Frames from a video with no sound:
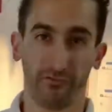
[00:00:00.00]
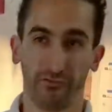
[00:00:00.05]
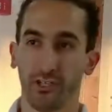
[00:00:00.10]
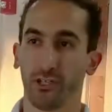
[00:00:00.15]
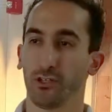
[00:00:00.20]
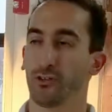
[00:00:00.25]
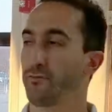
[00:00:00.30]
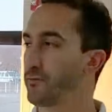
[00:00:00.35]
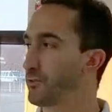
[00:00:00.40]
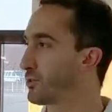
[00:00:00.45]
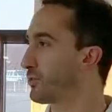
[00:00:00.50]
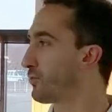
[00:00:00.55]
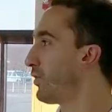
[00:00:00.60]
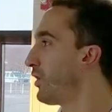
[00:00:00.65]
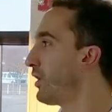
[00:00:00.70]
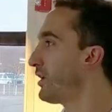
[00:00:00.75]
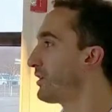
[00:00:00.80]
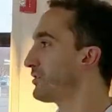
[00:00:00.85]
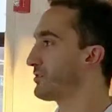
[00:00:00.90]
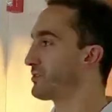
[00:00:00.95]
feel for the
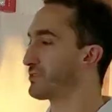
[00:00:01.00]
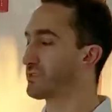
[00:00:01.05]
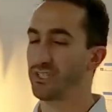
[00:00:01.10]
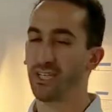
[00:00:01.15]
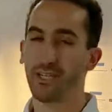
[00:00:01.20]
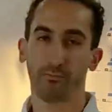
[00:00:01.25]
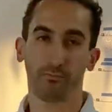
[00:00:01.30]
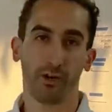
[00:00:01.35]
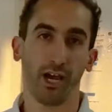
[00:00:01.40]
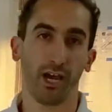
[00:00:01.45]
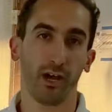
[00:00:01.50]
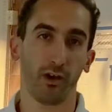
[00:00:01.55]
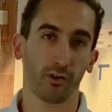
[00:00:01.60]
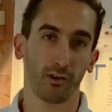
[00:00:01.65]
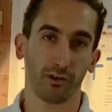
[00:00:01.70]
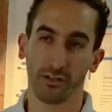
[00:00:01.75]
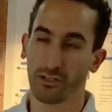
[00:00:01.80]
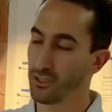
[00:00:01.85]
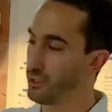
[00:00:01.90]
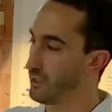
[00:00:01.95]
water, the same
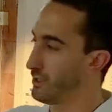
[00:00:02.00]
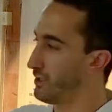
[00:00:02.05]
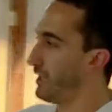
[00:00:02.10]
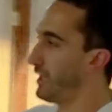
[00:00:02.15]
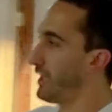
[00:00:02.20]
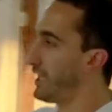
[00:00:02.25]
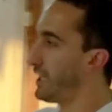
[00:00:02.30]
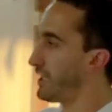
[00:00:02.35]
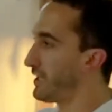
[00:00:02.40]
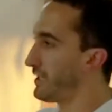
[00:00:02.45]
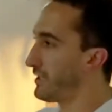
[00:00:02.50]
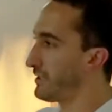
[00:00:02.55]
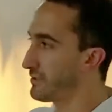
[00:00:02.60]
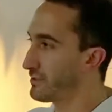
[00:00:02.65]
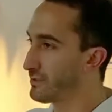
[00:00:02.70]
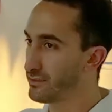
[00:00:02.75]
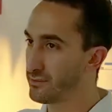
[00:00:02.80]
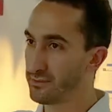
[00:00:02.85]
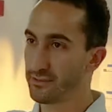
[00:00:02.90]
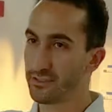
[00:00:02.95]
power, and
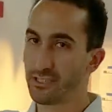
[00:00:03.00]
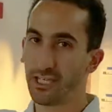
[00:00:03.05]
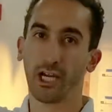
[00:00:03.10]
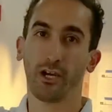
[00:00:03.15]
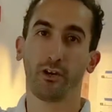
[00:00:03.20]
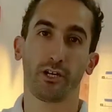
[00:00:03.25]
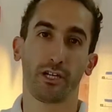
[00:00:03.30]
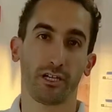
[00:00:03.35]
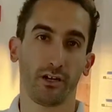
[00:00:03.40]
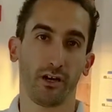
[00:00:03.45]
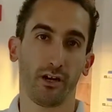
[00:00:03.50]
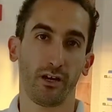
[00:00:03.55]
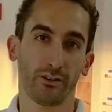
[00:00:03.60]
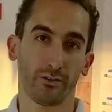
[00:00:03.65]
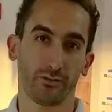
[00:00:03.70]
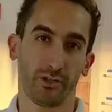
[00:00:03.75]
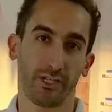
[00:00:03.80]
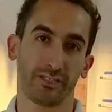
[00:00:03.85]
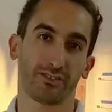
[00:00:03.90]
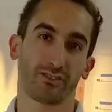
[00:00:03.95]
carry it on
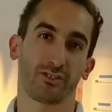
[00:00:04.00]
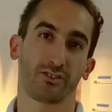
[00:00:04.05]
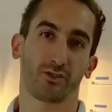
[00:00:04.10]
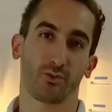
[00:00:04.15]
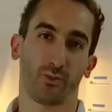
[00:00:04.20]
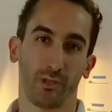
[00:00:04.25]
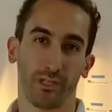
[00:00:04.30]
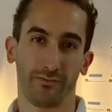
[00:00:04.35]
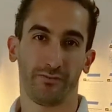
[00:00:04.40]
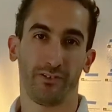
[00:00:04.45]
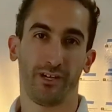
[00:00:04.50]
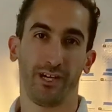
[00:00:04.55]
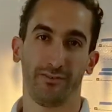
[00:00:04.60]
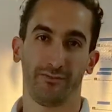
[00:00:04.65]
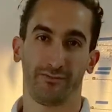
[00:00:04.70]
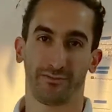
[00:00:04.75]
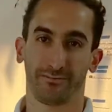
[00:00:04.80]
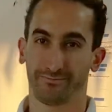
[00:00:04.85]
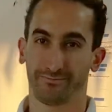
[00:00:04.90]
the rest of the 25.